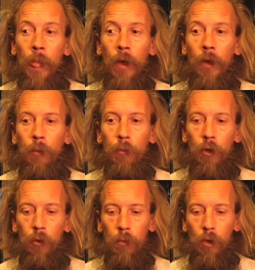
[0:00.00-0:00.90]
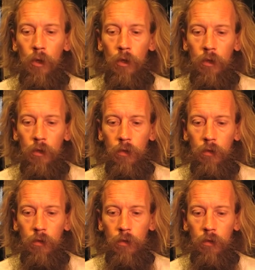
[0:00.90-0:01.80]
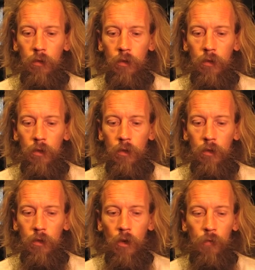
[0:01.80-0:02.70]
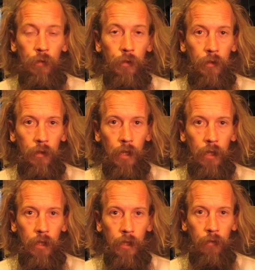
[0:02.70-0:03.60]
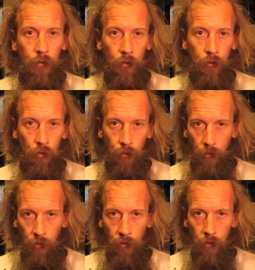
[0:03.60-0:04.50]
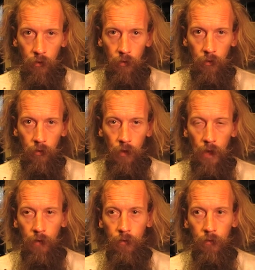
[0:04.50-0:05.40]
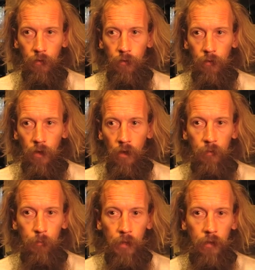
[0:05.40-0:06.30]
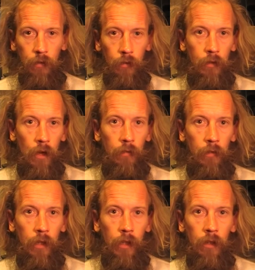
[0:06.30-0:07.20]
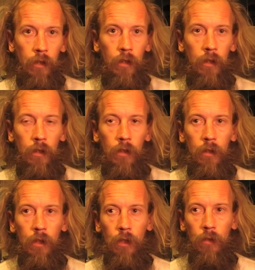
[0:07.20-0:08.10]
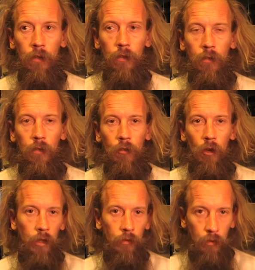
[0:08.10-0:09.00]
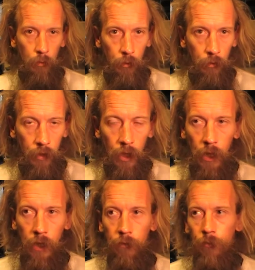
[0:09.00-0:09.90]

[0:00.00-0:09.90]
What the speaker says: And I'm more and more confident that it is the truth that I've been discovering and trying to communicate.